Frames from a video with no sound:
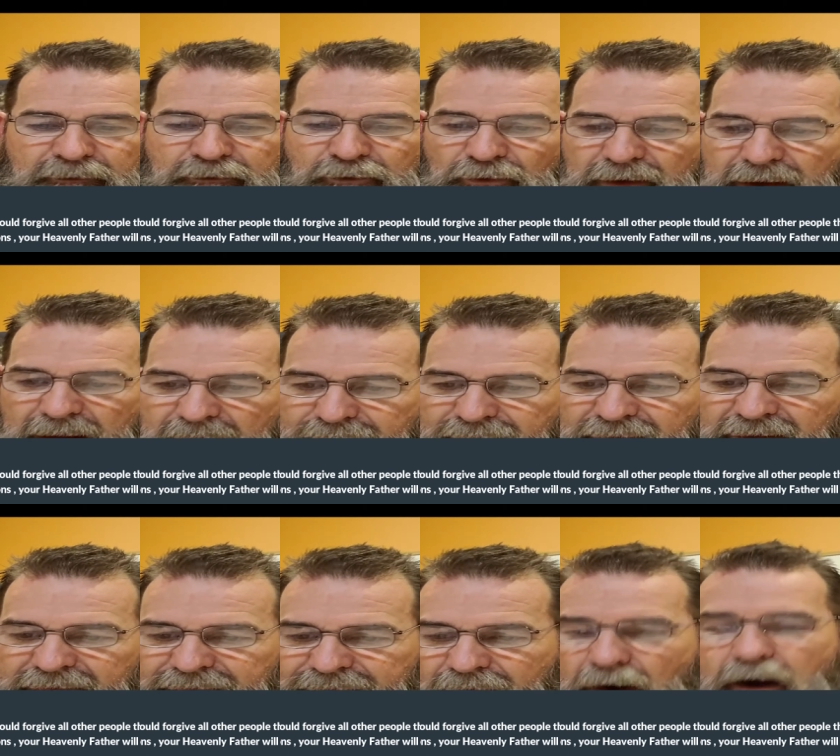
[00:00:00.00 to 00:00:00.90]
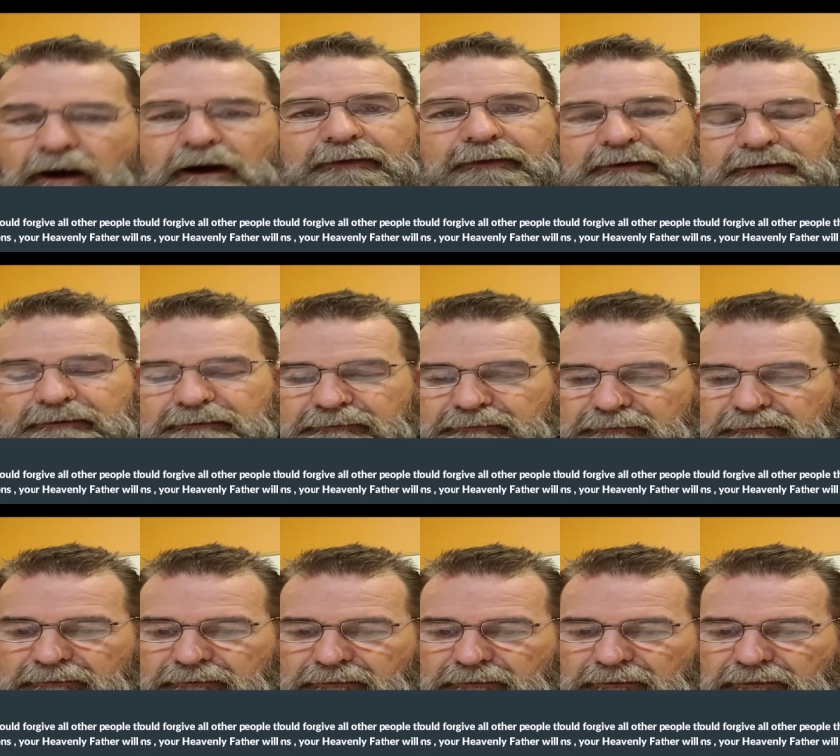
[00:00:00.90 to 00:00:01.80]
your heavenly Father
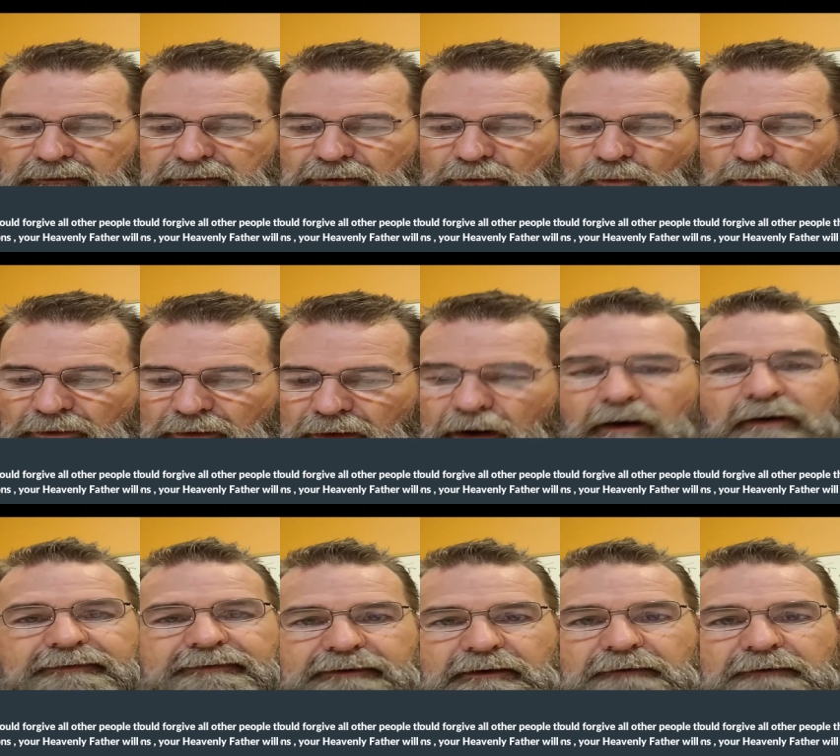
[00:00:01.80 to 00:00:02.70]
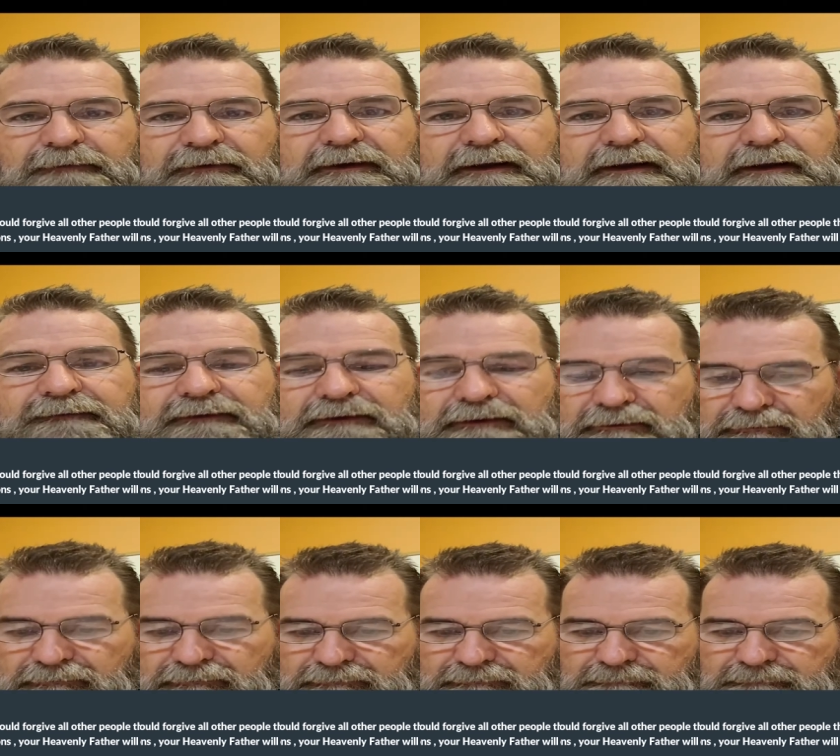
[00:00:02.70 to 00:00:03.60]
will also forgive you.
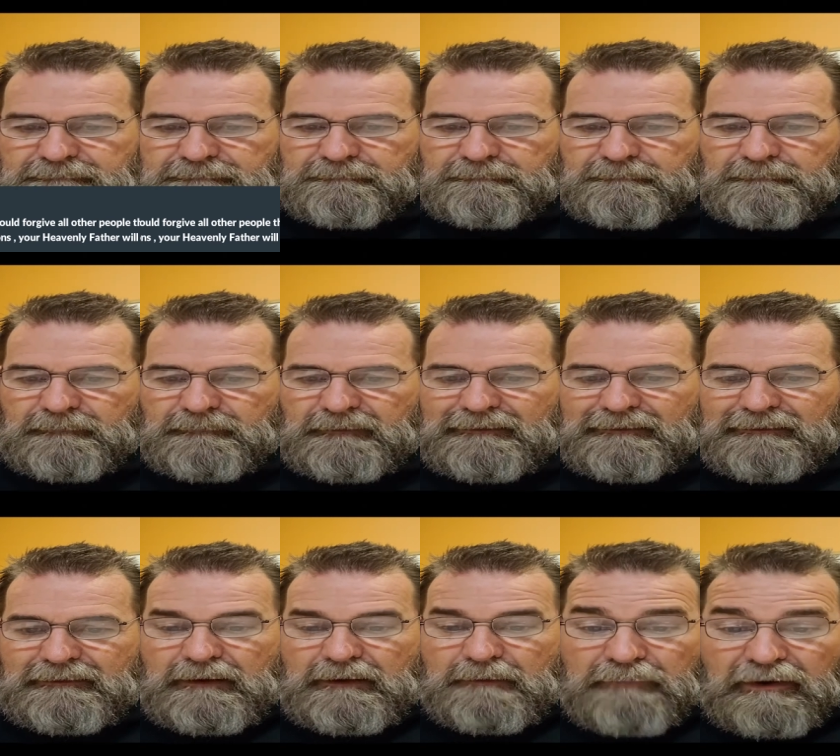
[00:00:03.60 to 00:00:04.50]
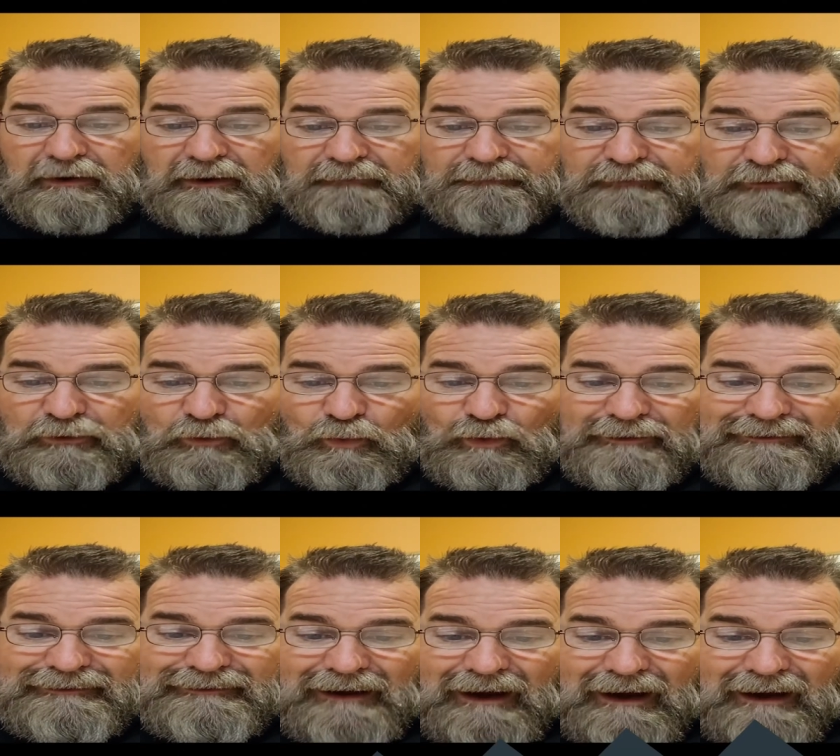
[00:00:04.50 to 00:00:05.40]
But if you
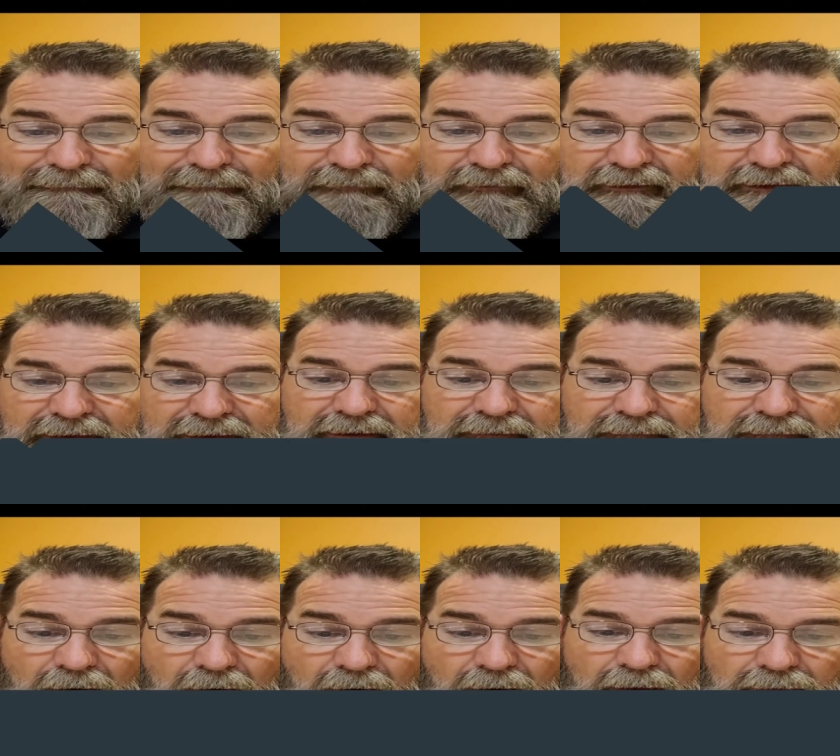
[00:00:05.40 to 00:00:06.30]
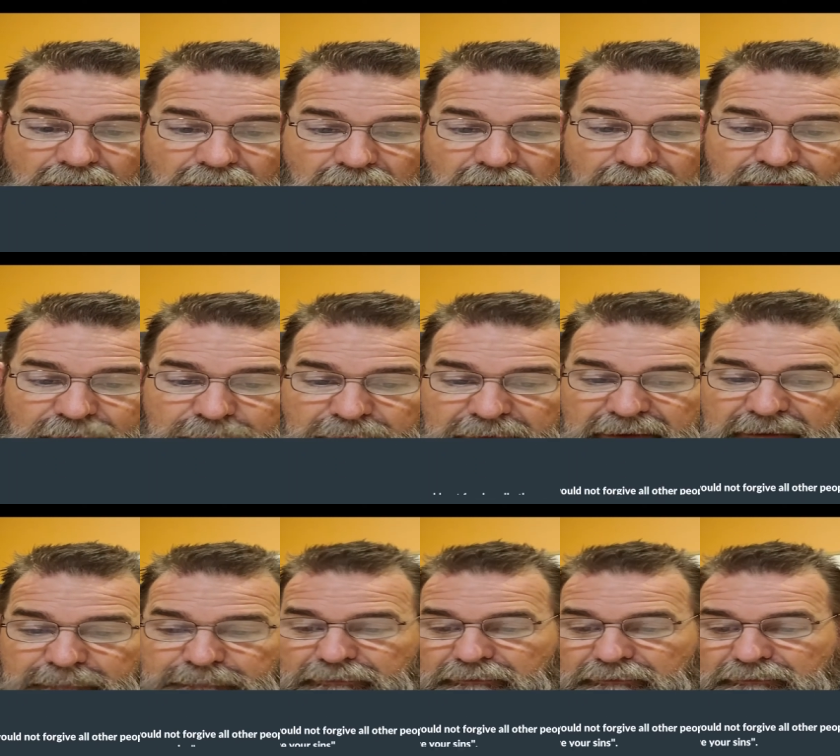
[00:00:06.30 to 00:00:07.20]
would not forgive all other
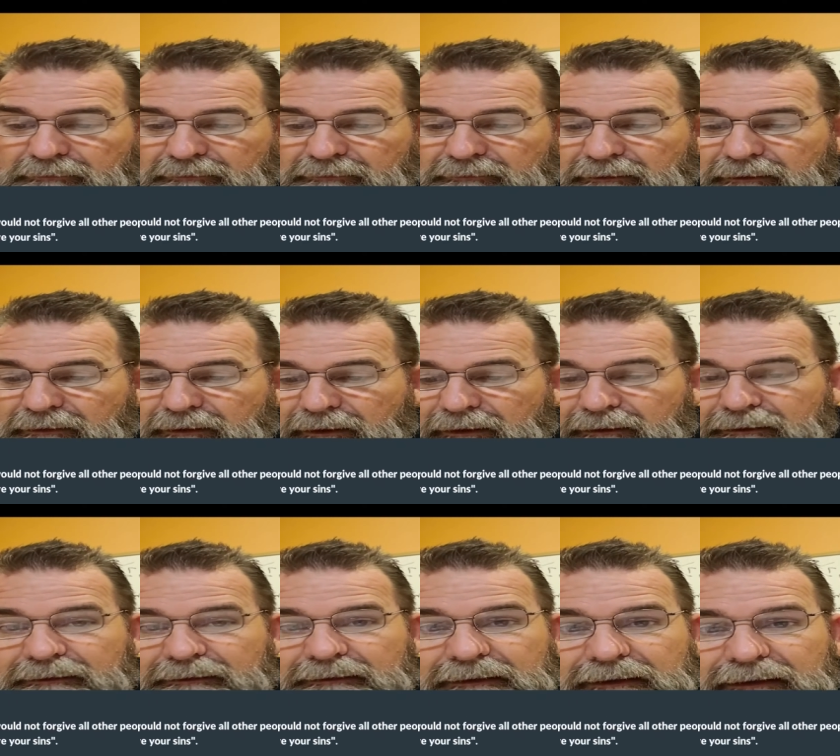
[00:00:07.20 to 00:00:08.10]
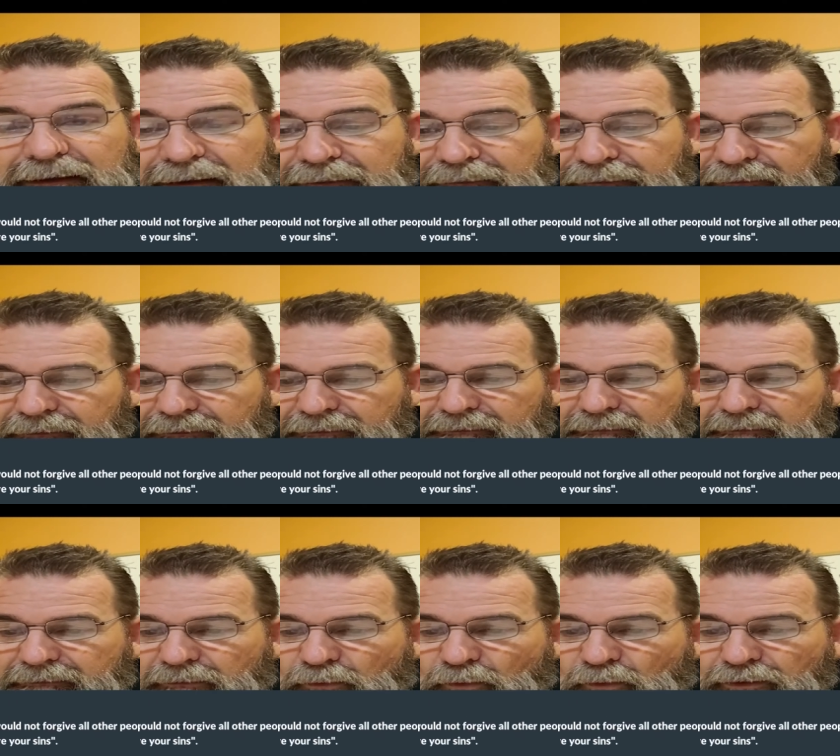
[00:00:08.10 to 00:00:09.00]
people neither
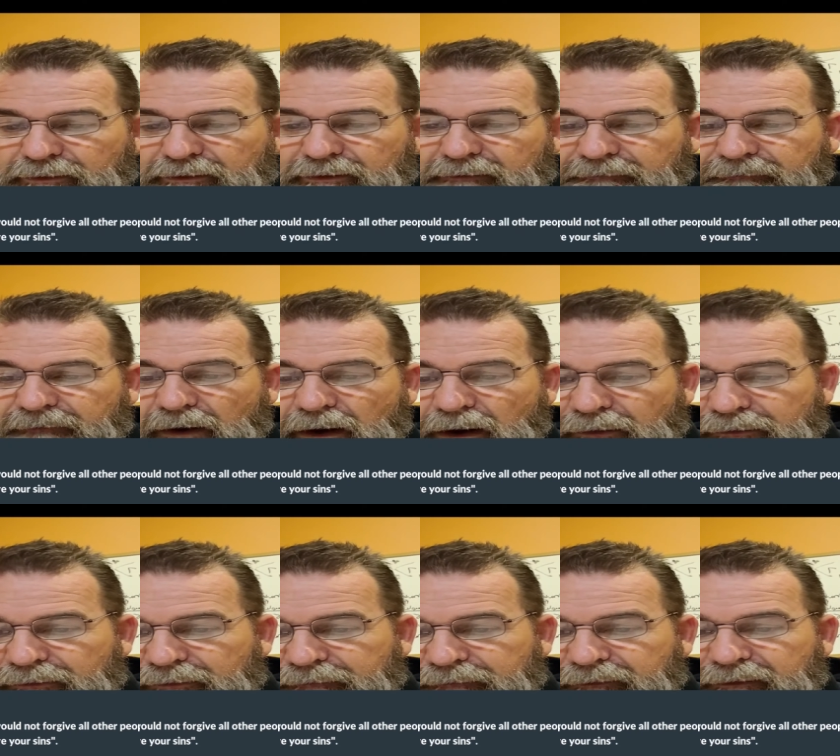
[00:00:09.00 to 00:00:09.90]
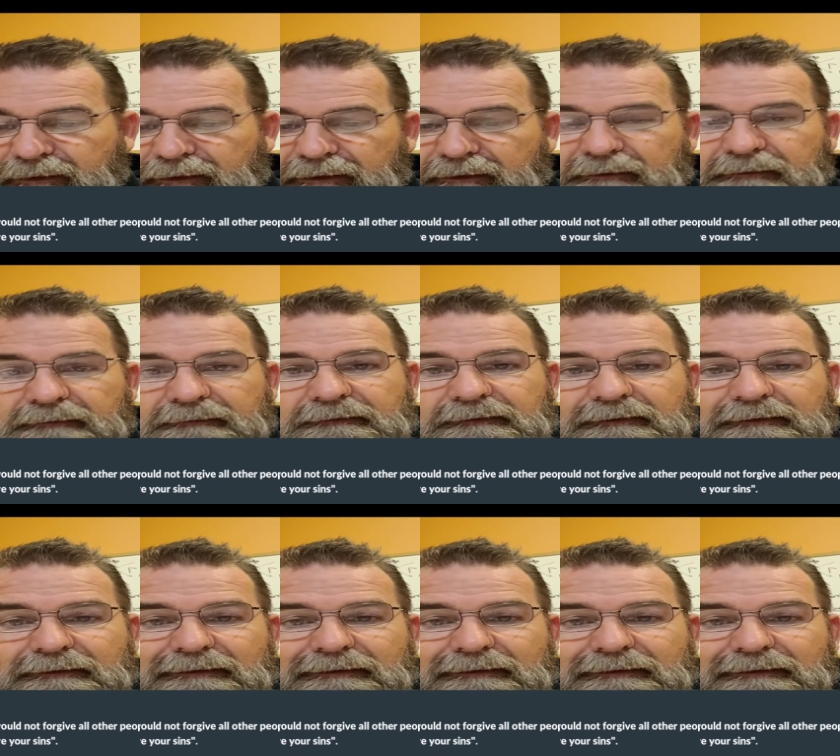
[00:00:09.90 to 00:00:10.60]
will your Father forgive